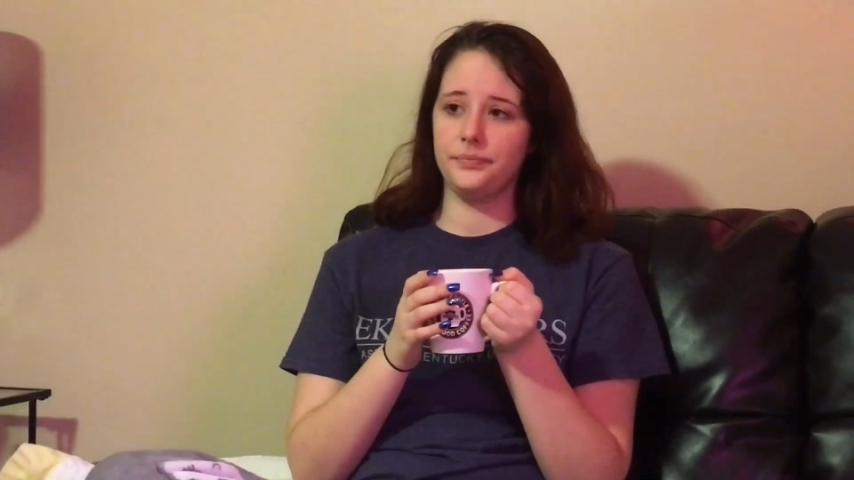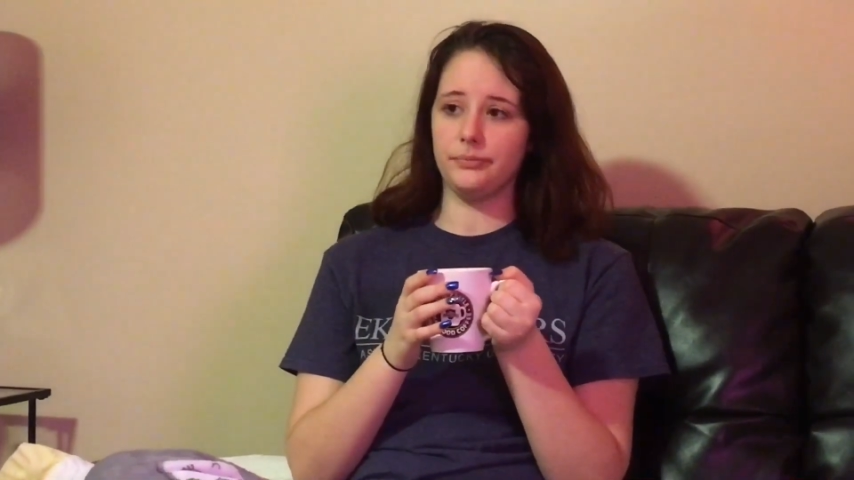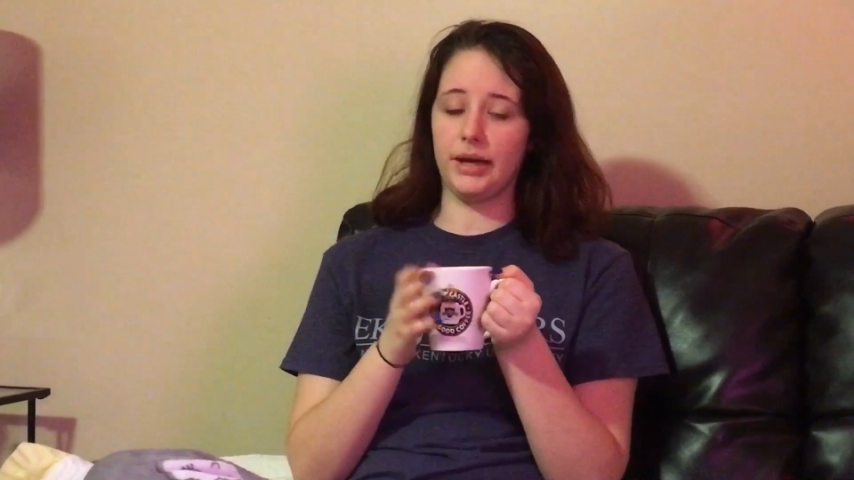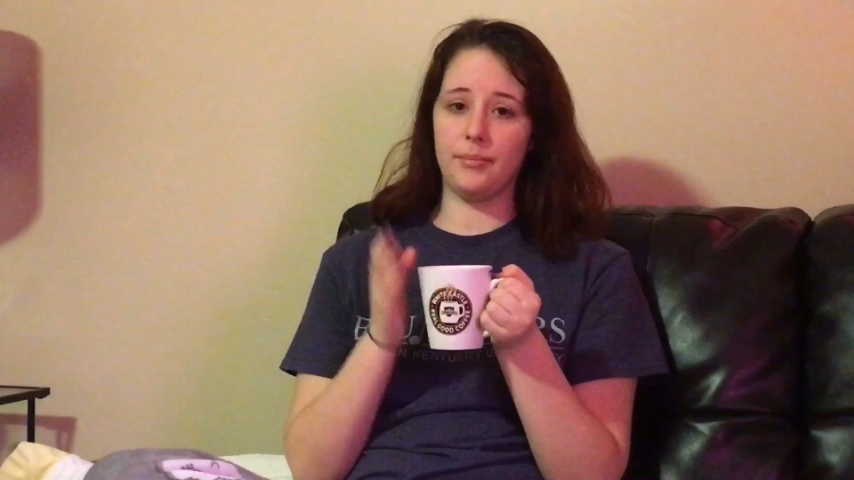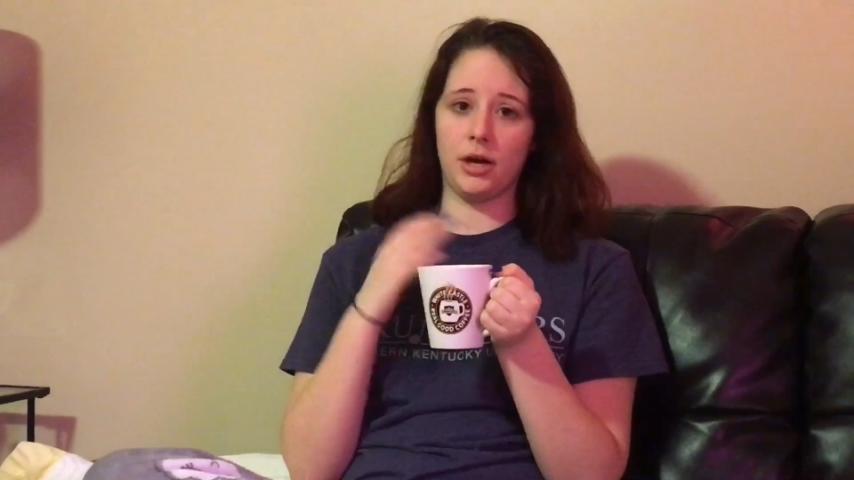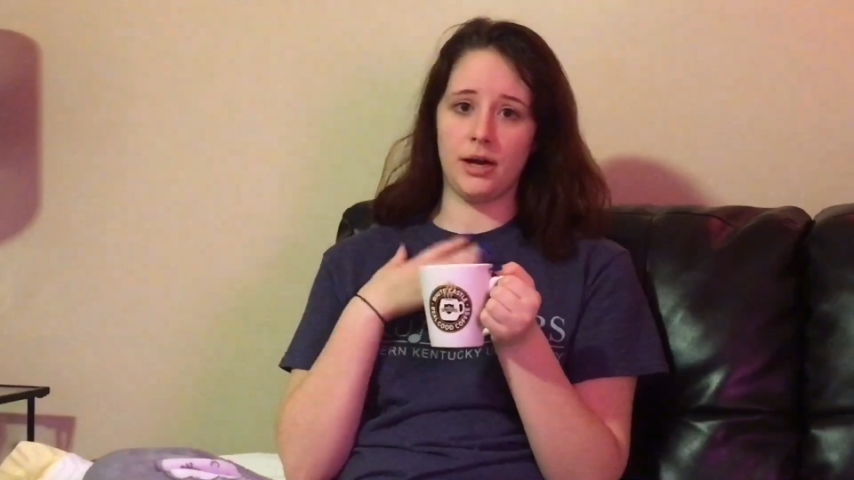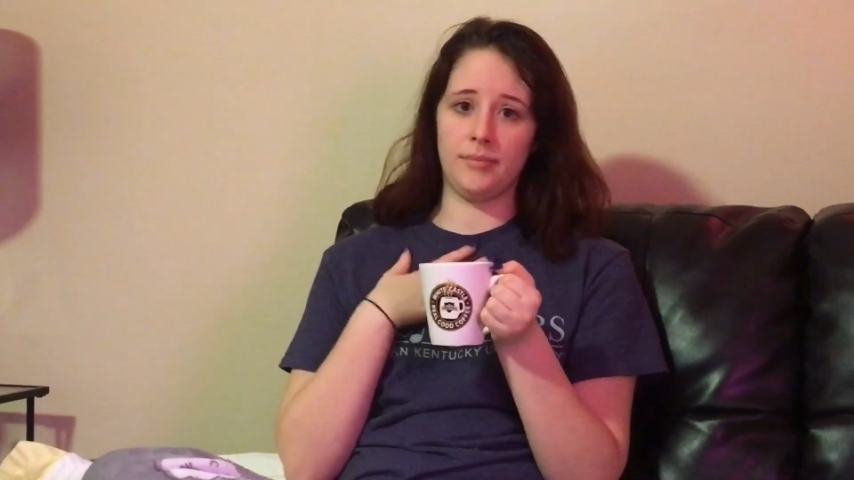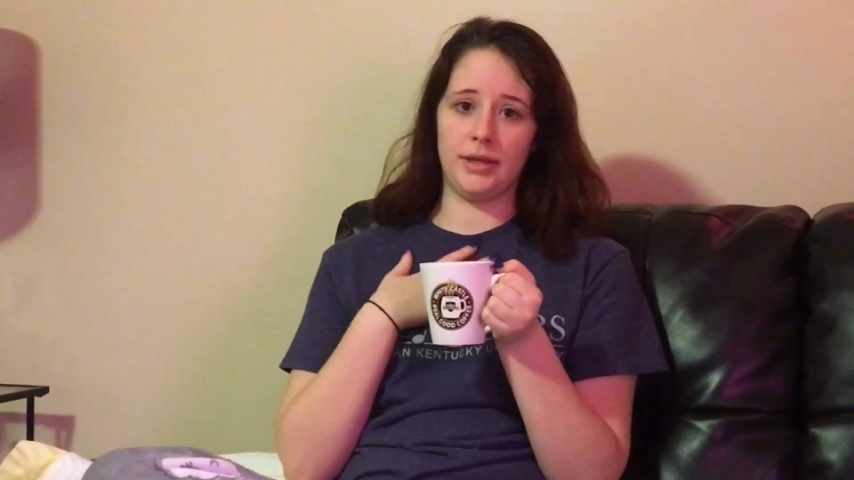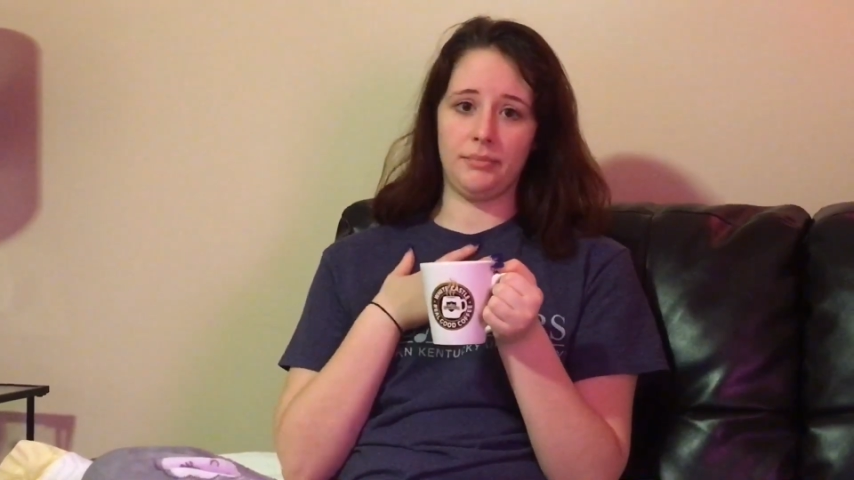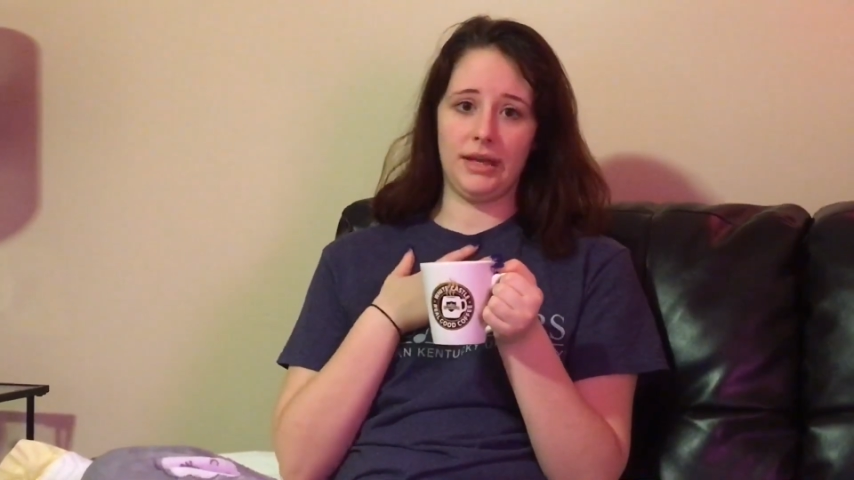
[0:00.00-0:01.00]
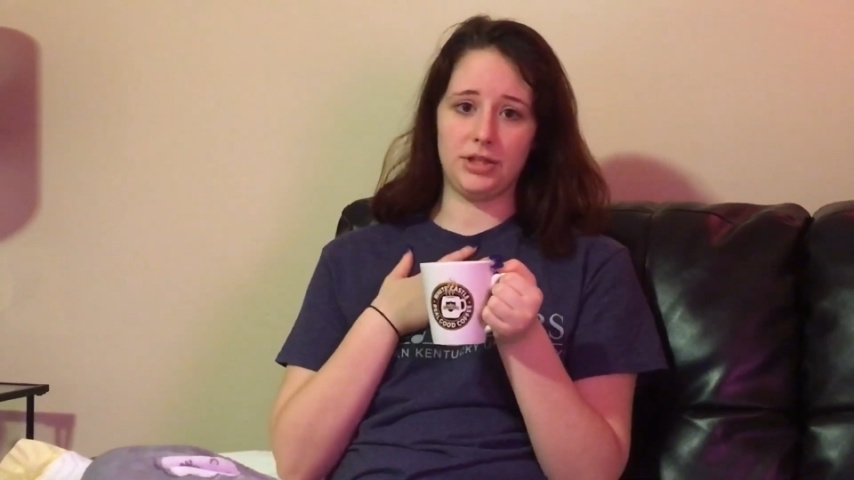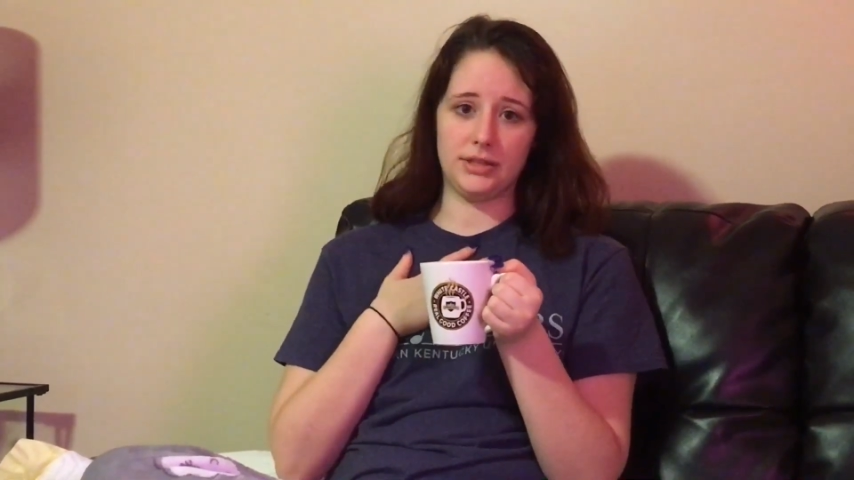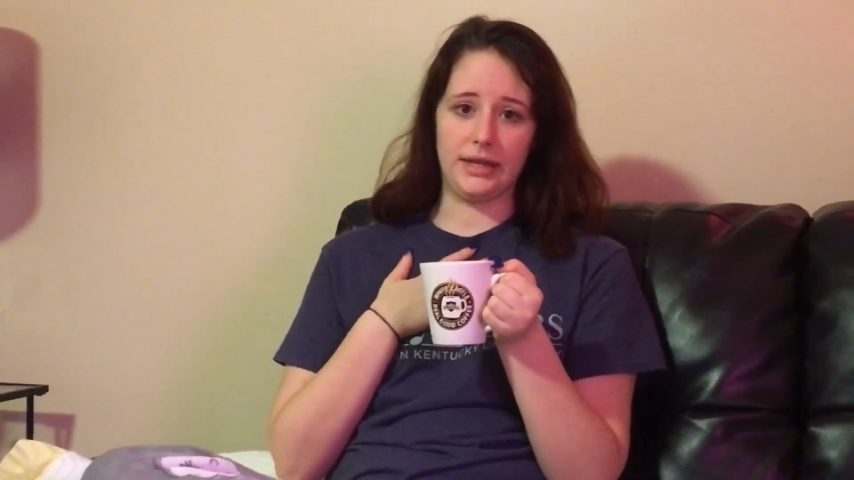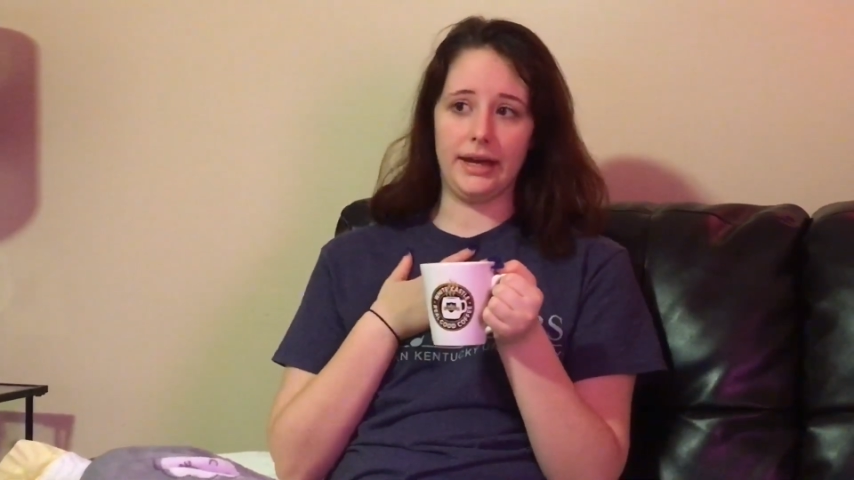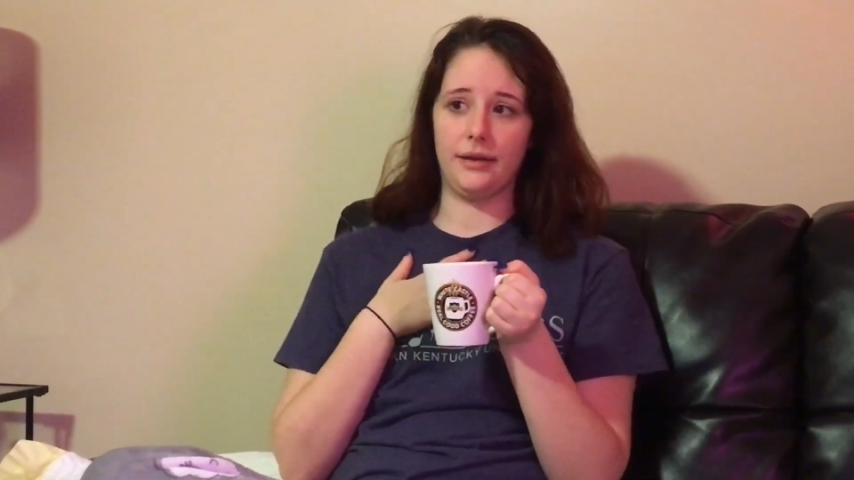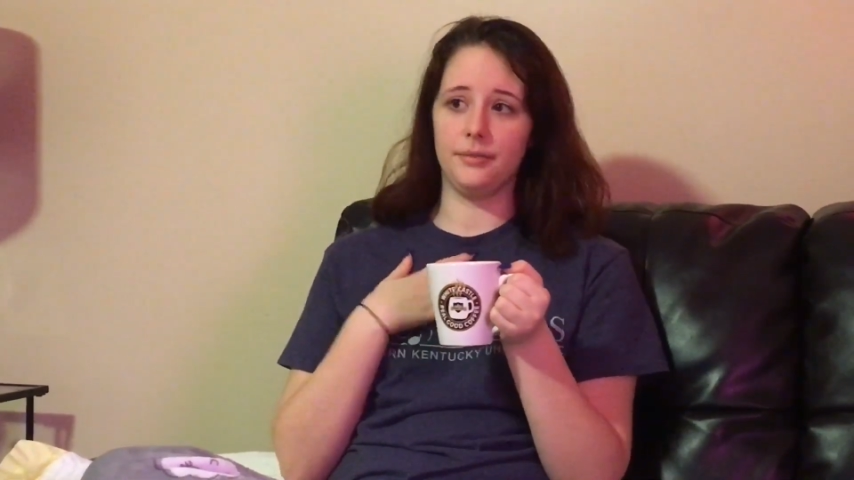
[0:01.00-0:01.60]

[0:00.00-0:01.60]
My mom and Paige's dad.